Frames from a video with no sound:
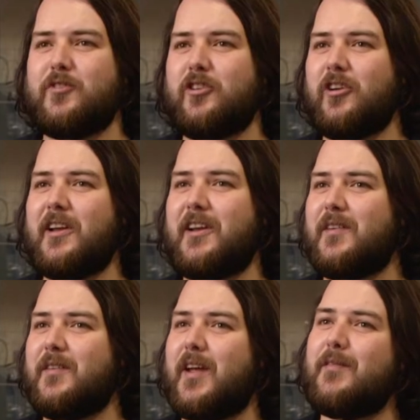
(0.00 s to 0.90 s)

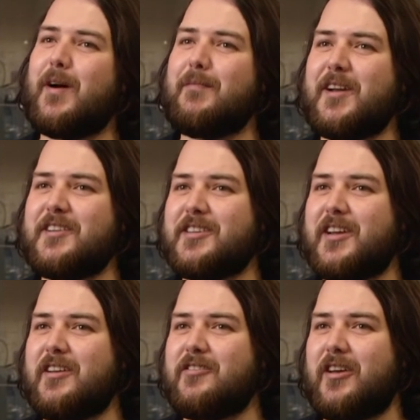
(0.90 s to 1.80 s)
Julian and my manager
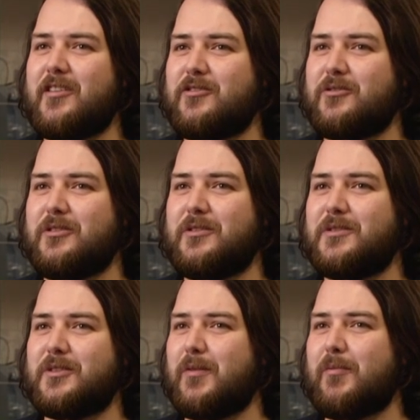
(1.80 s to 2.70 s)
Andrew Heatherstraw
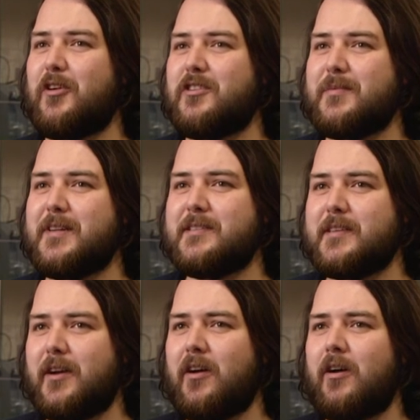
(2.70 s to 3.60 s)
sort of approached me and
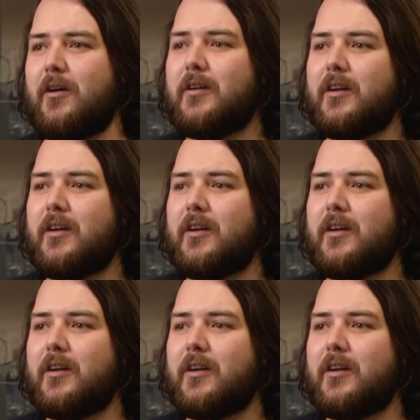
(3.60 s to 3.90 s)
said, "Oh,